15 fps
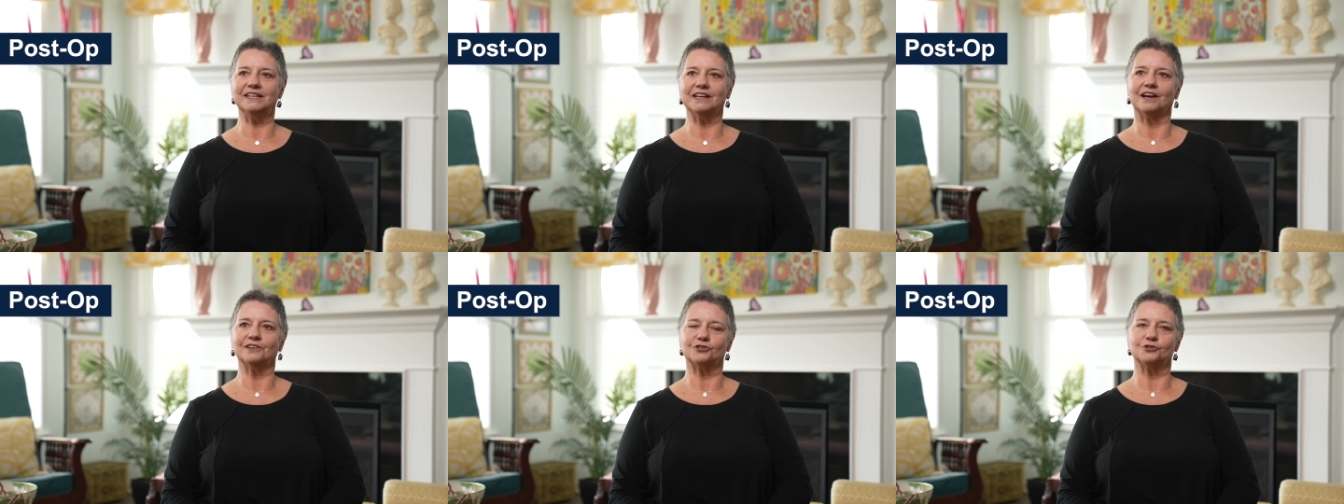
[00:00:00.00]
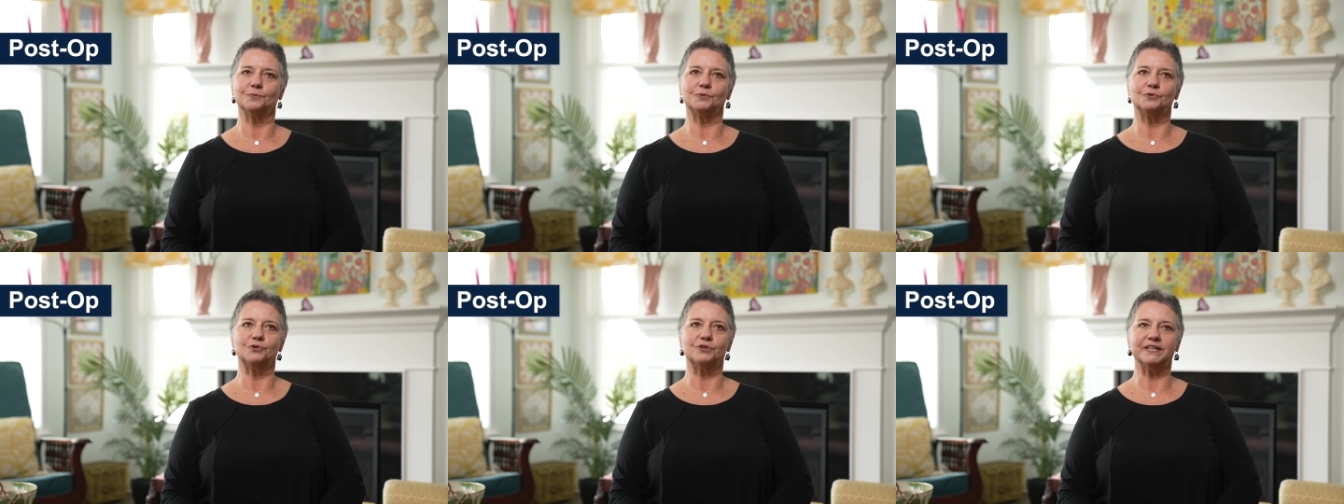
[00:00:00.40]
Dr.
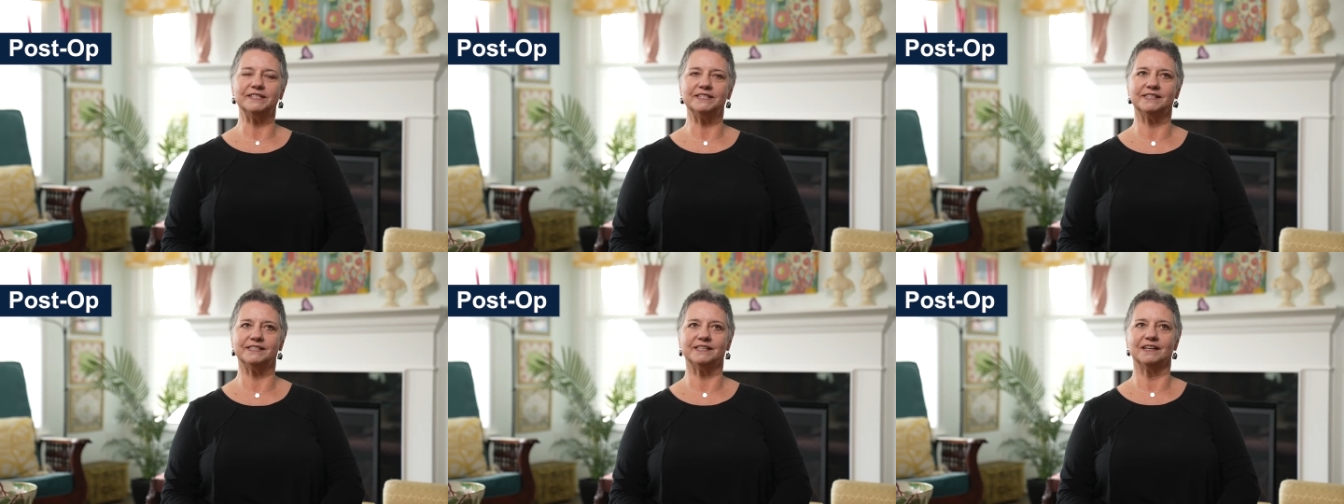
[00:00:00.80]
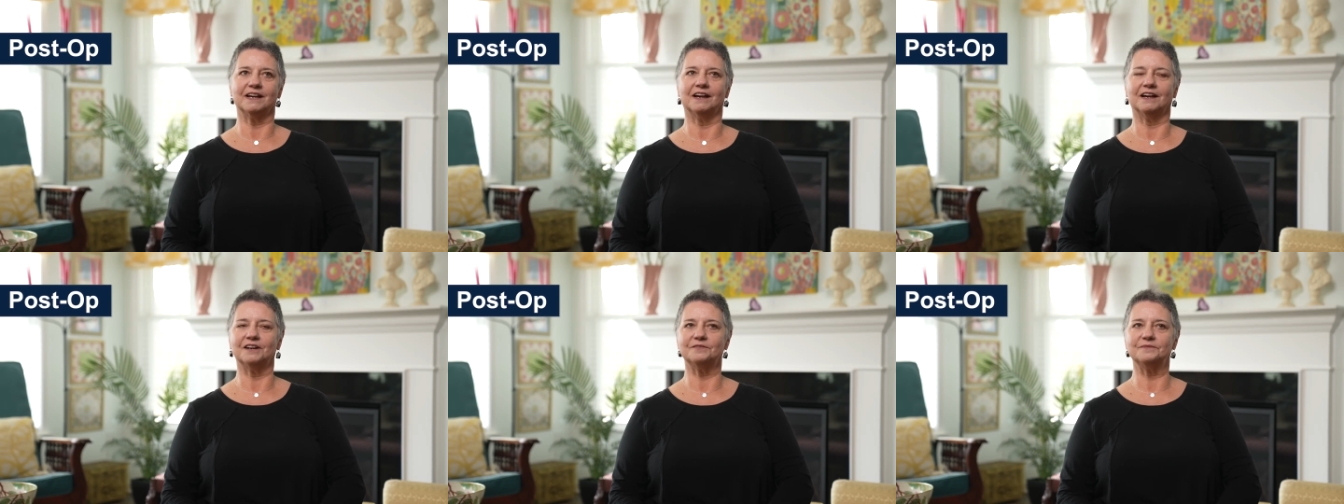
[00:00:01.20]
Boyce,
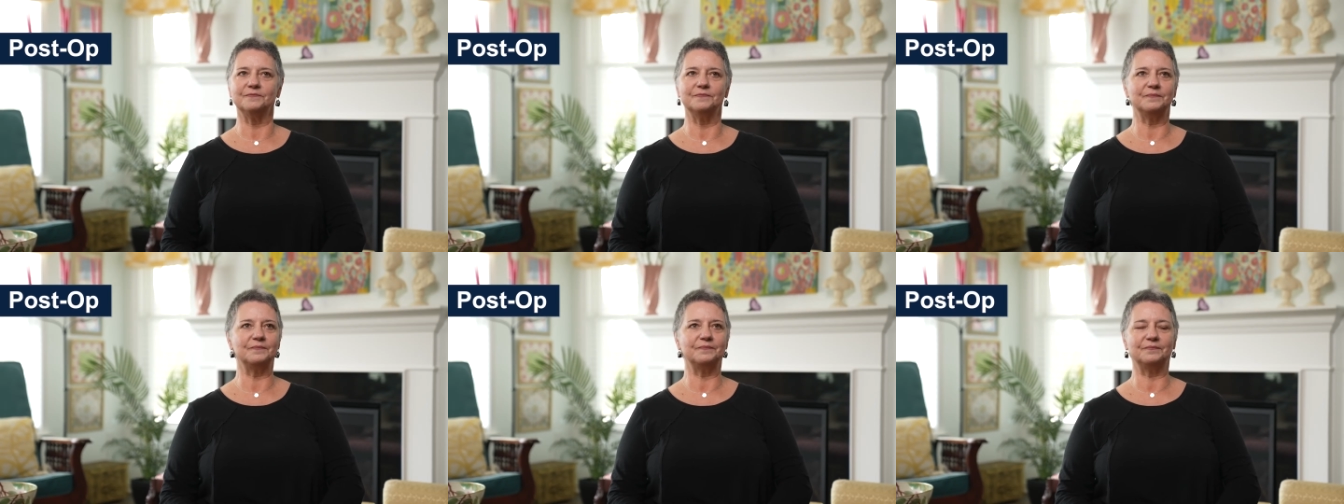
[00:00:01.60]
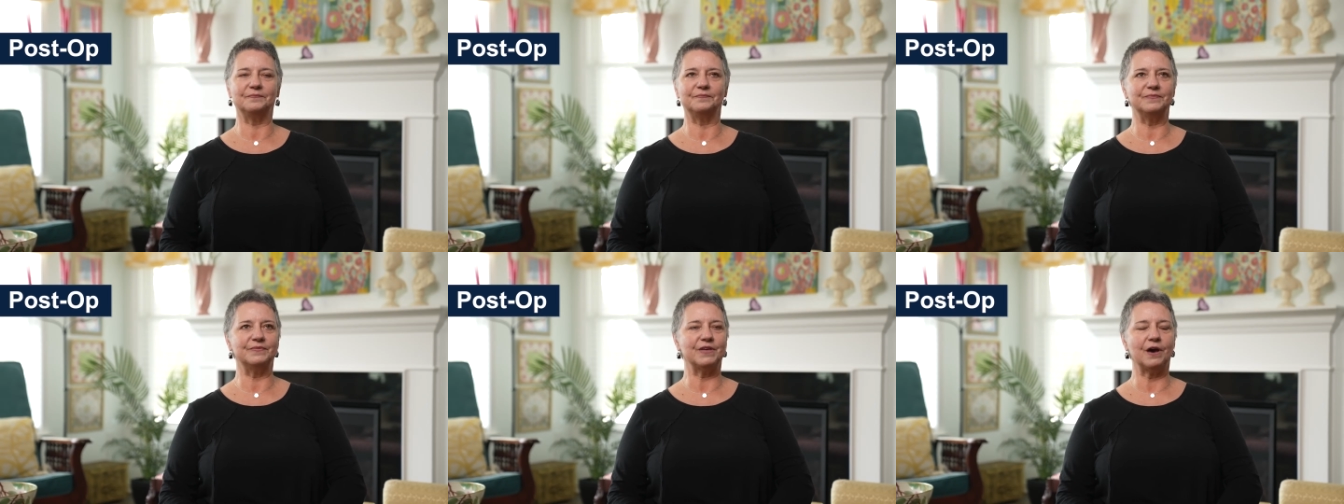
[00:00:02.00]
uh,
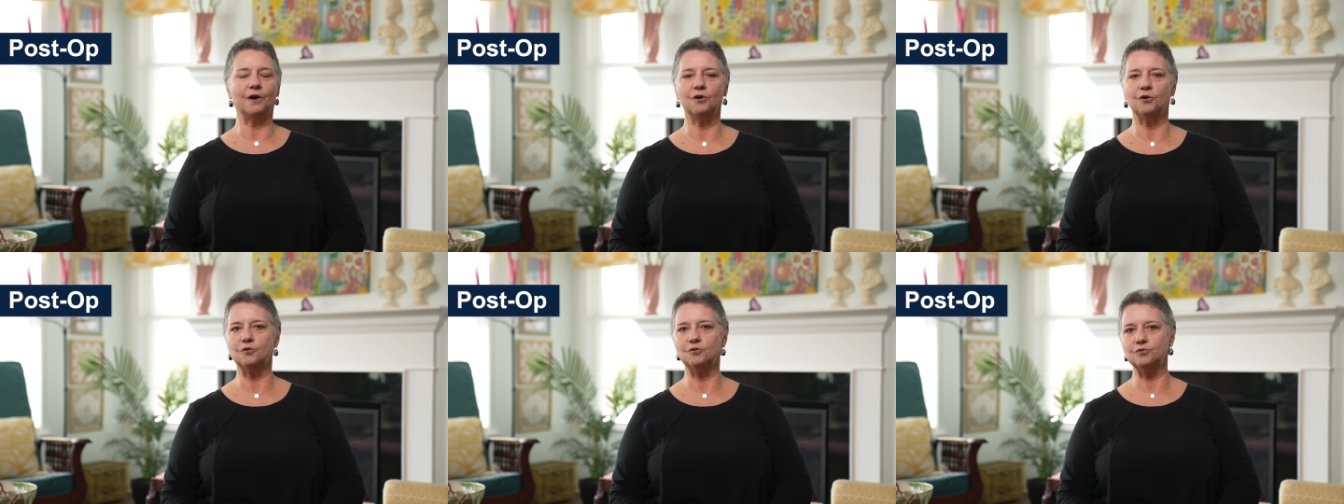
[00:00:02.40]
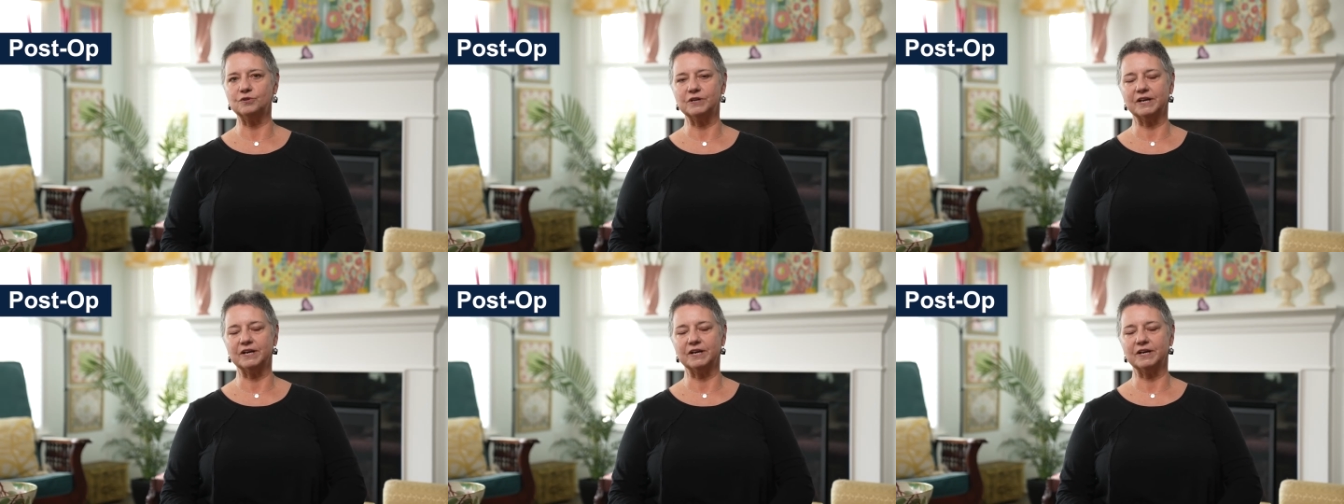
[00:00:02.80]
the whole